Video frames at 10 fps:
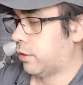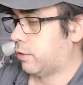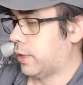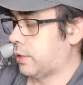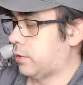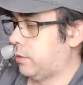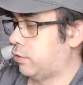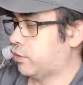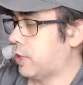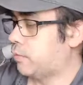So I had to
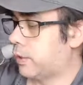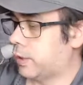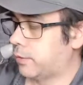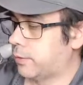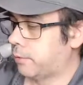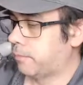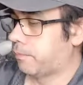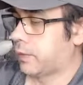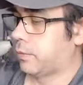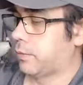use Shapeways.
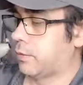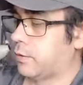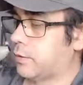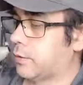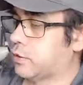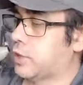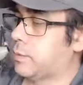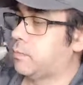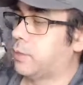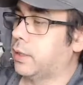So this is a
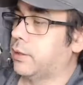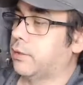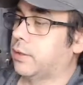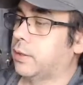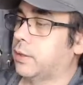Shapeways